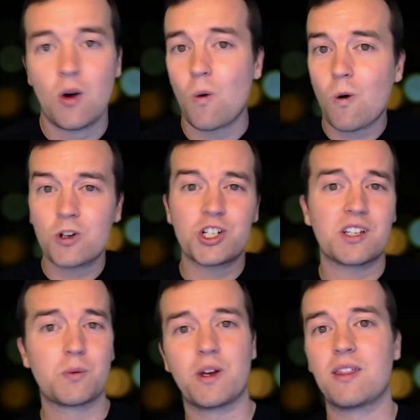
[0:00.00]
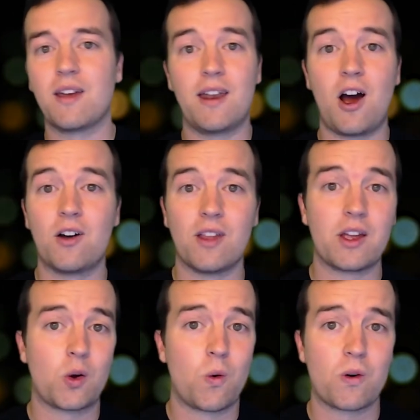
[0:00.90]
or just with an
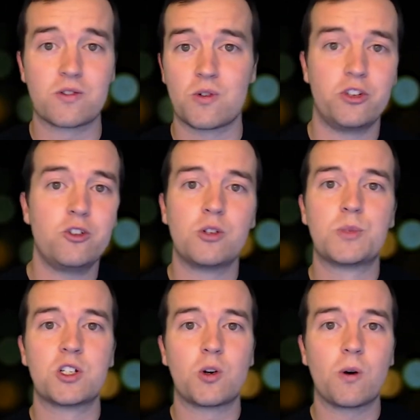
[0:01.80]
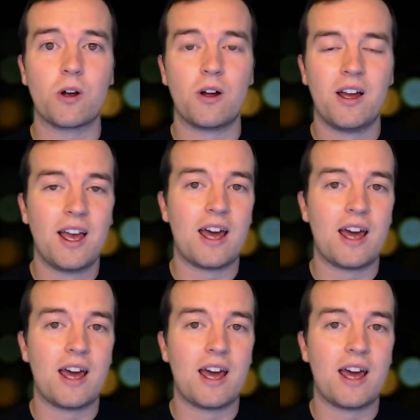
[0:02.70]
online course or YouTube tutorial.